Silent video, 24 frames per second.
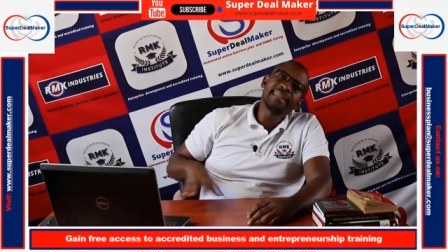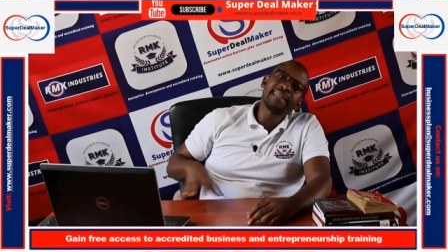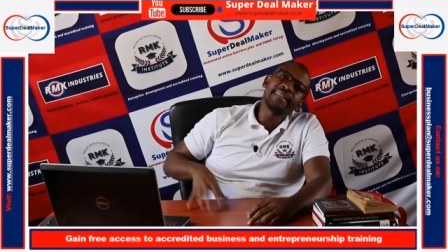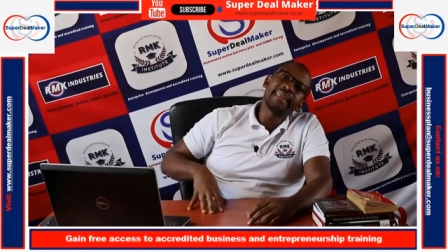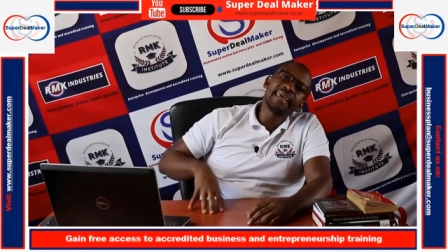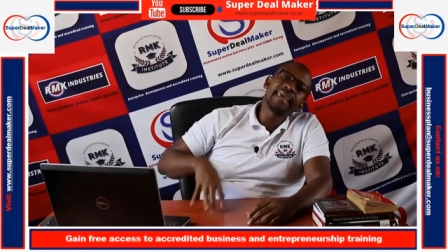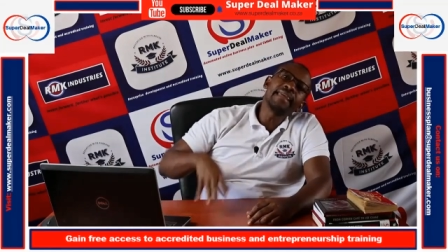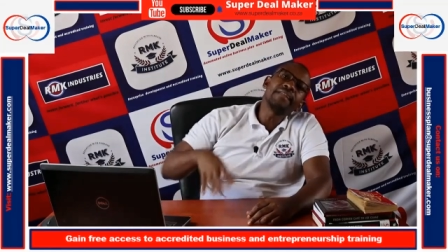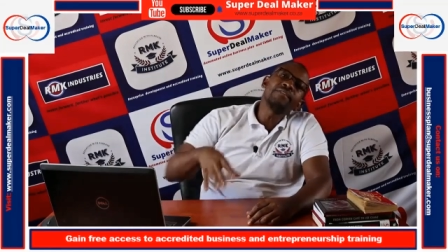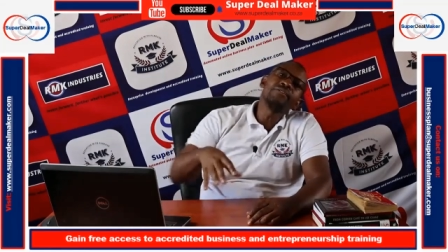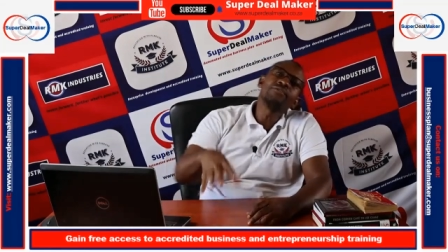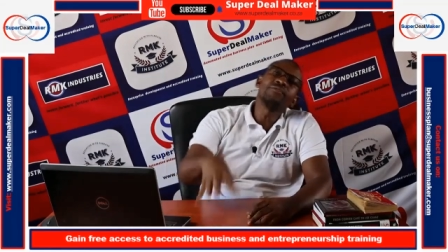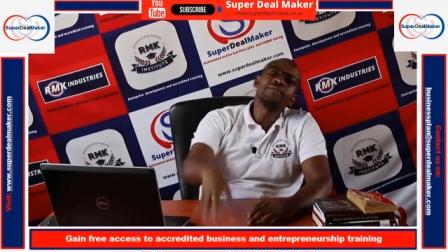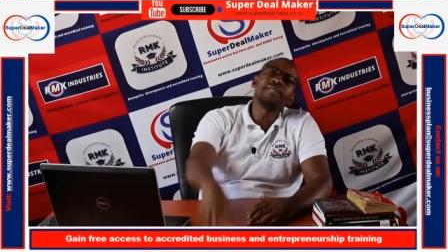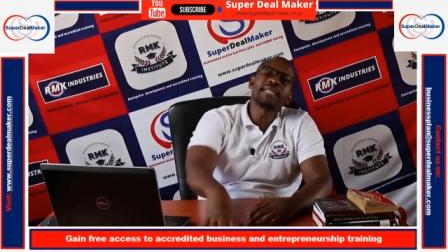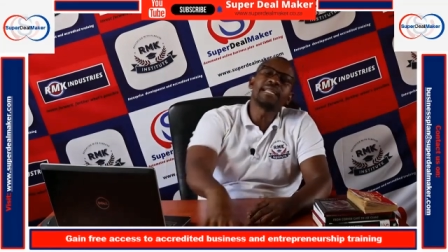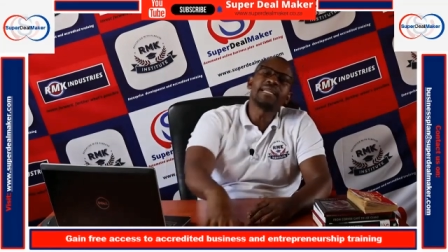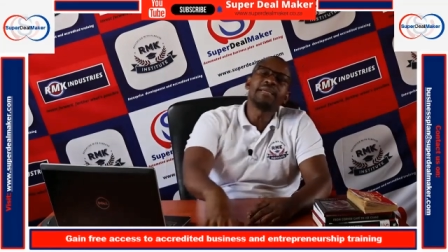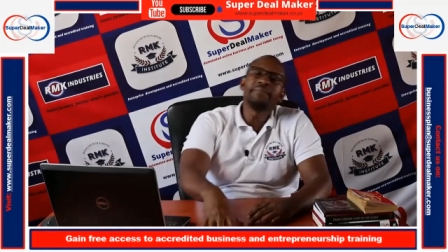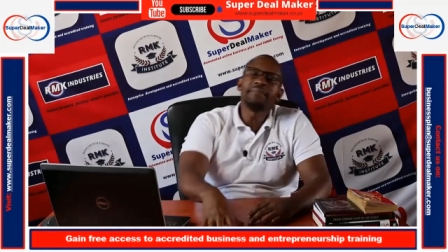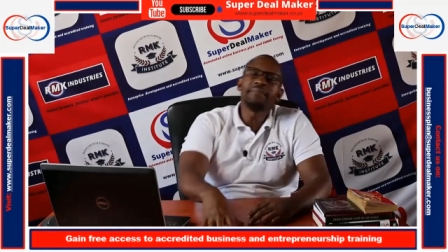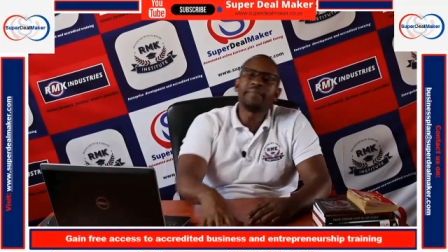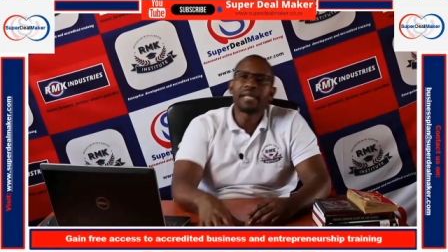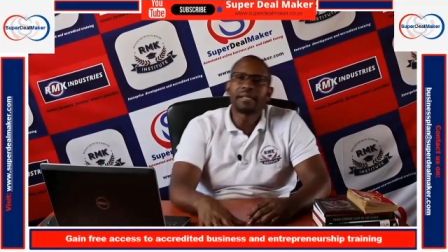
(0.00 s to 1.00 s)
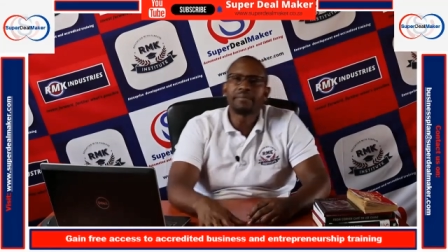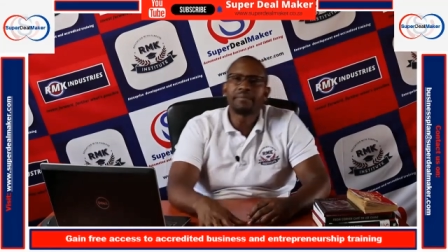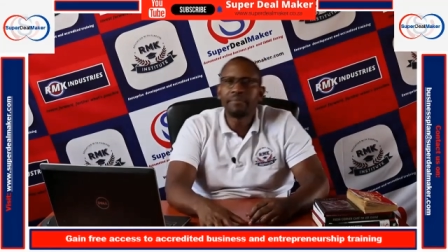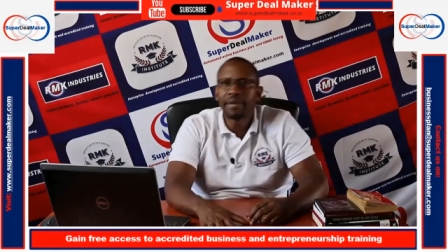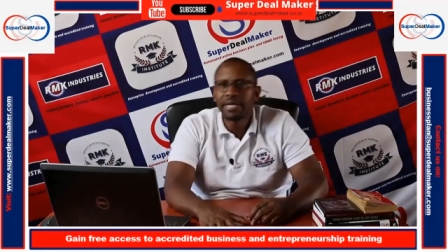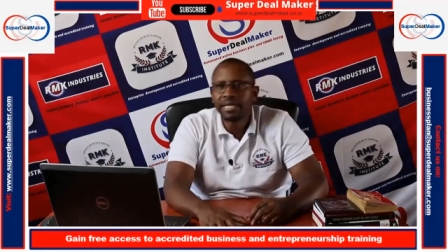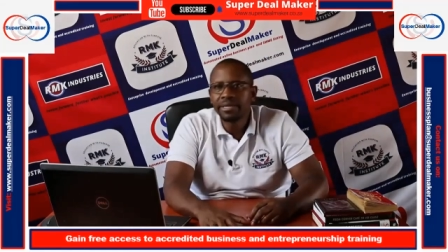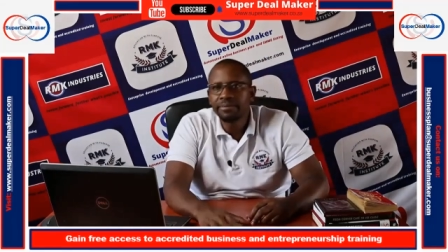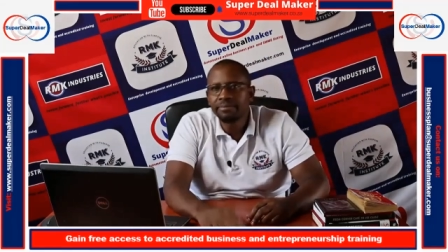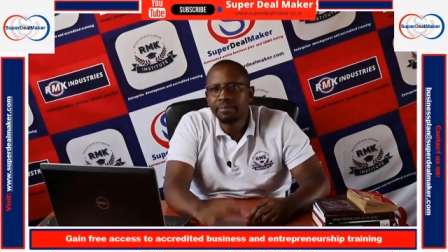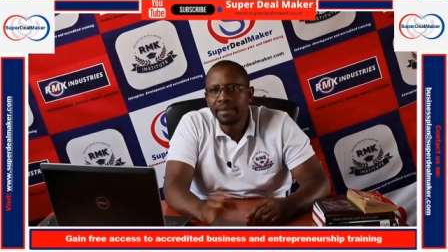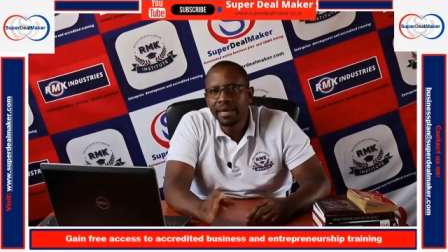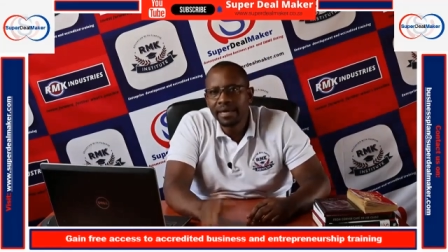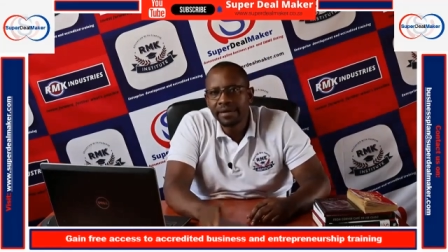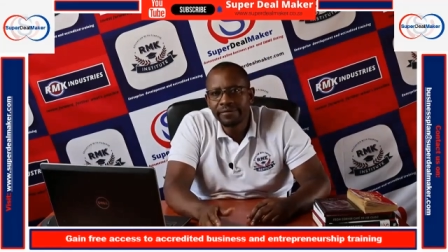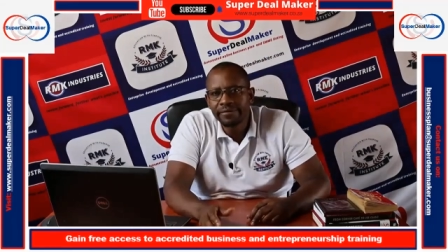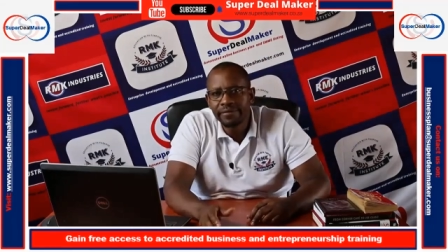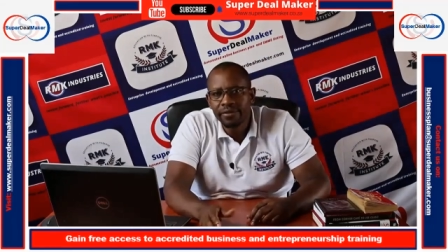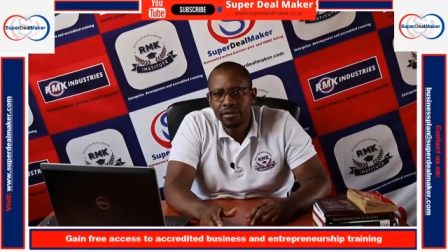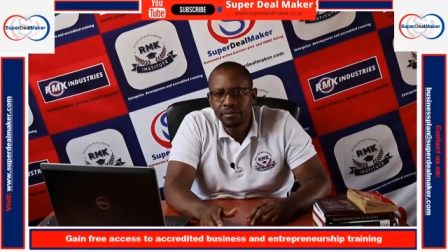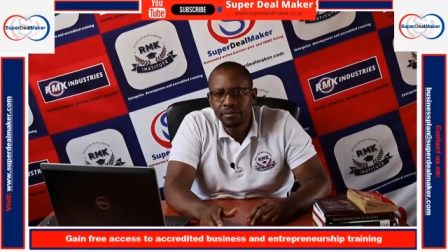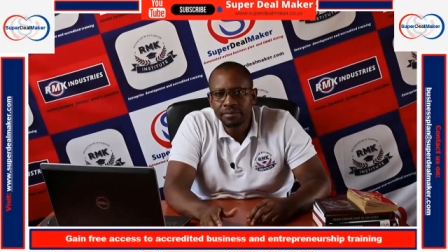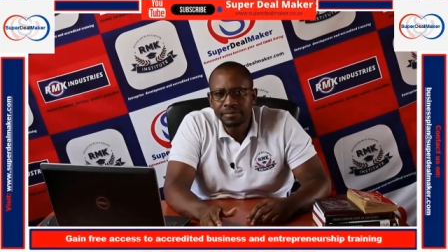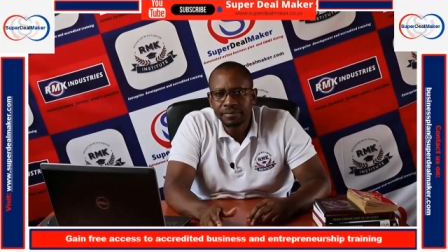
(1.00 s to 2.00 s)
then you claim that money back
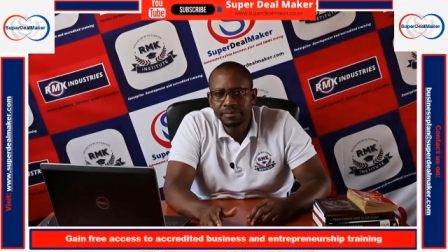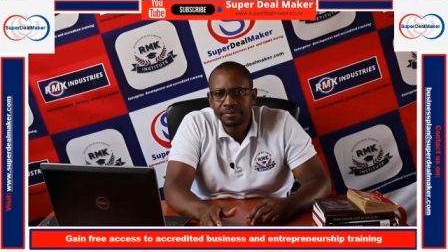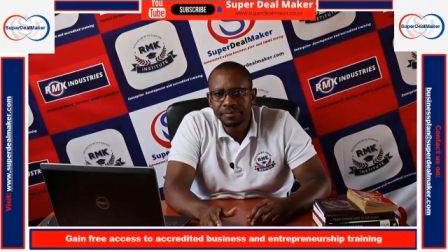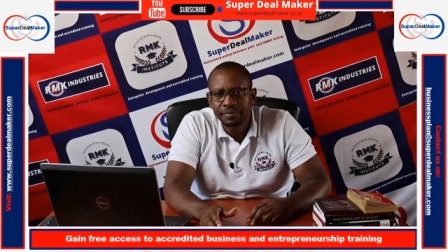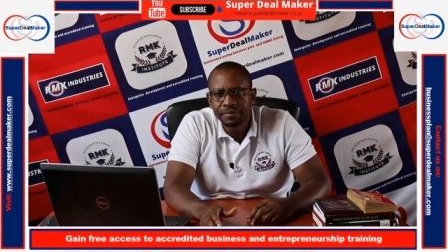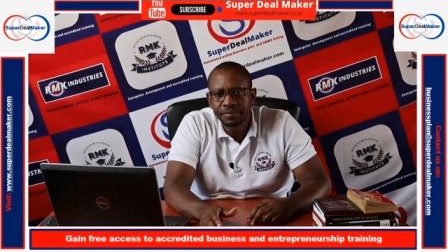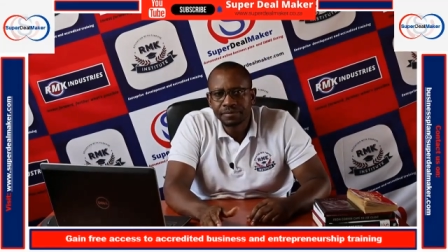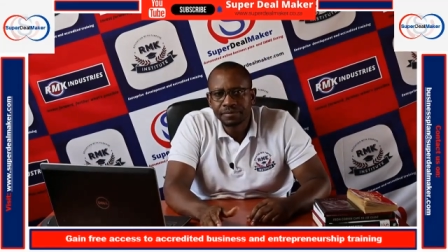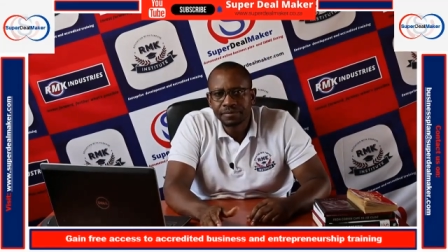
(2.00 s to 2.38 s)
from